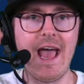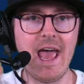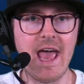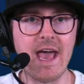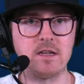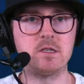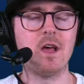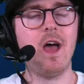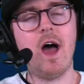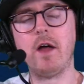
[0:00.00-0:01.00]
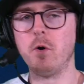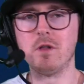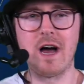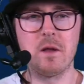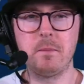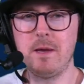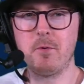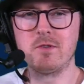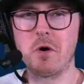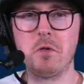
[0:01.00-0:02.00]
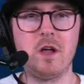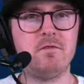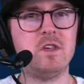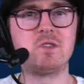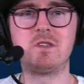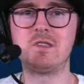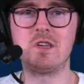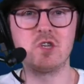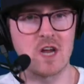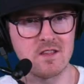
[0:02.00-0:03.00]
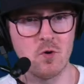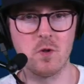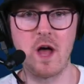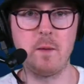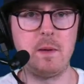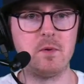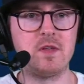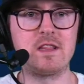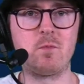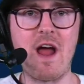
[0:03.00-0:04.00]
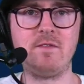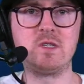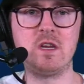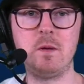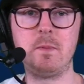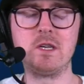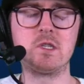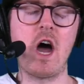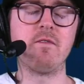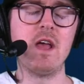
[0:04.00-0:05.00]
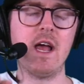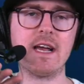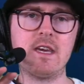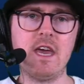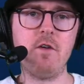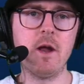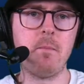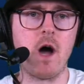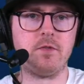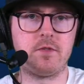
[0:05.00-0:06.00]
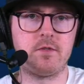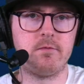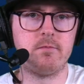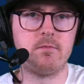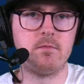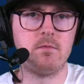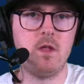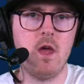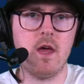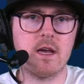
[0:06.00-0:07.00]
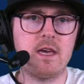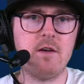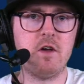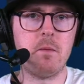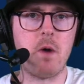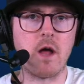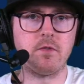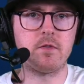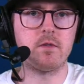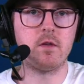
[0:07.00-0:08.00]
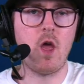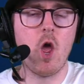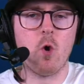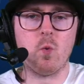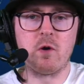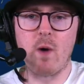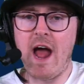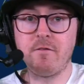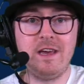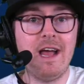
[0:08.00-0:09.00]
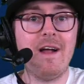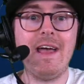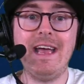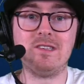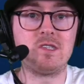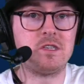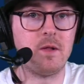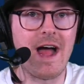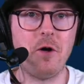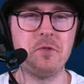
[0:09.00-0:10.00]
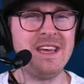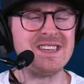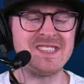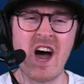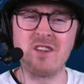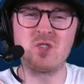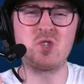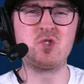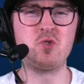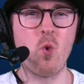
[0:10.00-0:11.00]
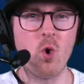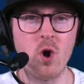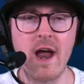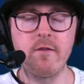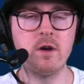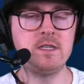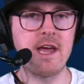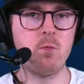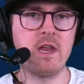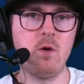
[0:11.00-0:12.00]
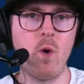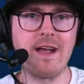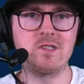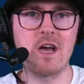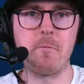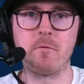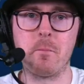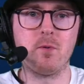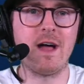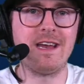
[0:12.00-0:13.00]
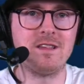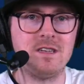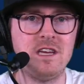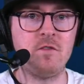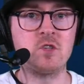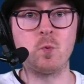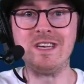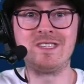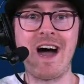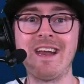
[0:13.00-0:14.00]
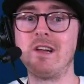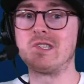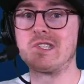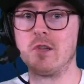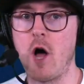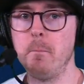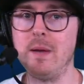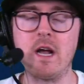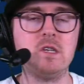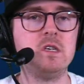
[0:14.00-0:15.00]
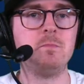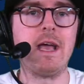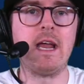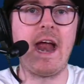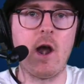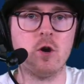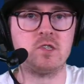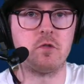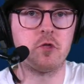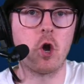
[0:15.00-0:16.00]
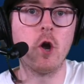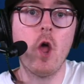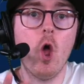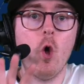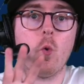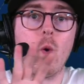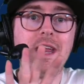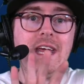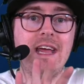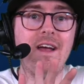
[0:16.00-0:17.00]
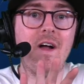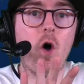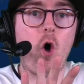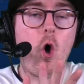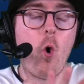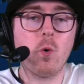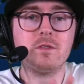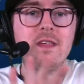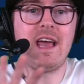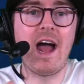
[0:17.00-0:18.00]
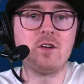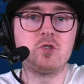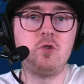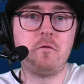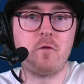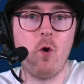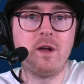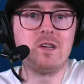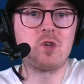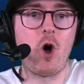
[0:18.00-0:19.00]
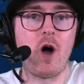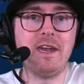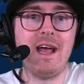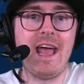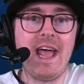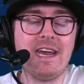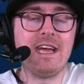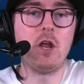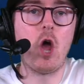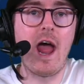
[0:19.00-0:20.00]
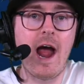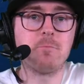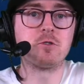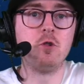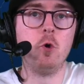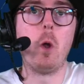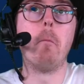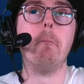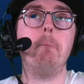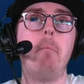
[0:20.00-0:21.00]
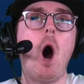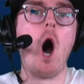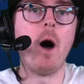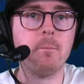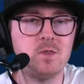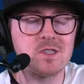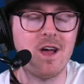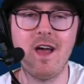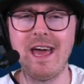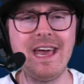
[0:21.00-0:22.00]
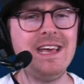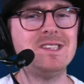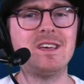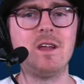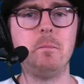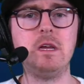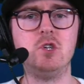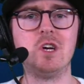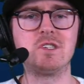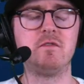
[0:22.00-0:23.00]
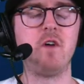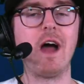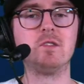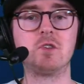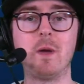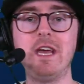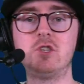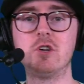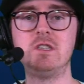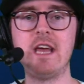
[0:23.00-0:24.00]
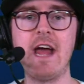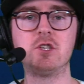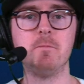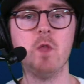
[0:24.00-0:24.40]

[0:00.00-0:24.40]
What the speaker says: hit. I know a lot of people don't love this decision. I know a lot of people think that Rafi's going to be pissed off. Give it a month. Give it a month. When Rafi is still healthy, is not sore every day when he wakes up from playing in the defense, when he's not in a slump because he's making errors at third, when he only has to focus on hitting absolute bombs, he's going to be just fine. So he's your DH.